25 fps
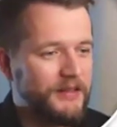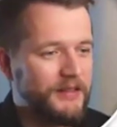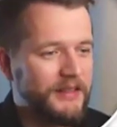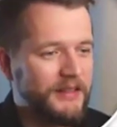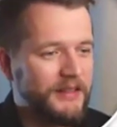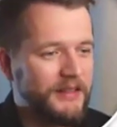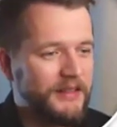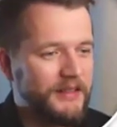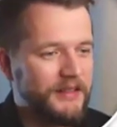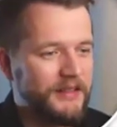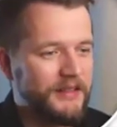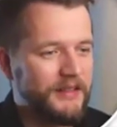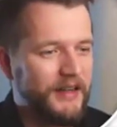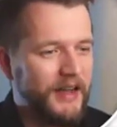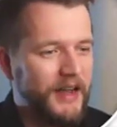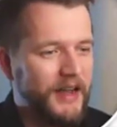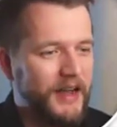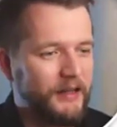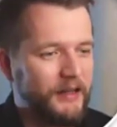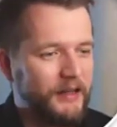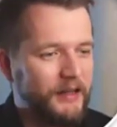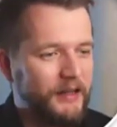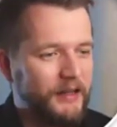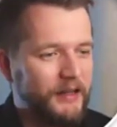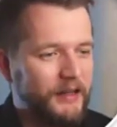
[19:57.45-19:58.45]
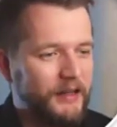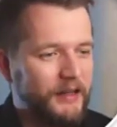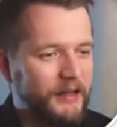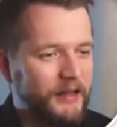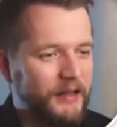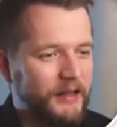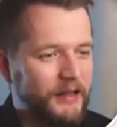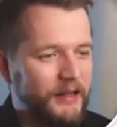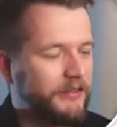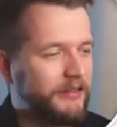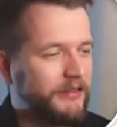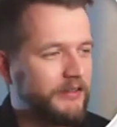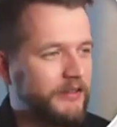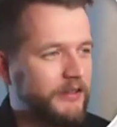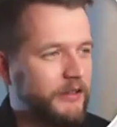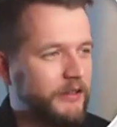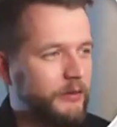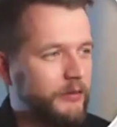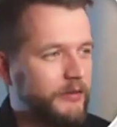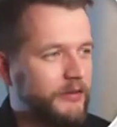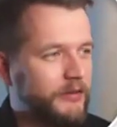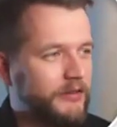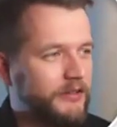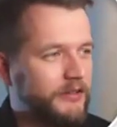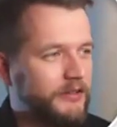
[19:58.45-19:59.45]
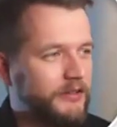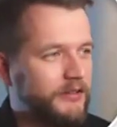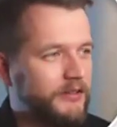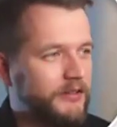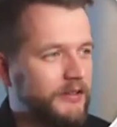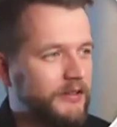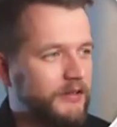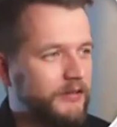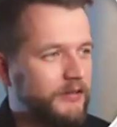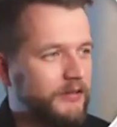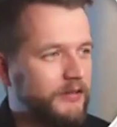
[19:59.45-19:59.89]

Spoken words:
in add location service, if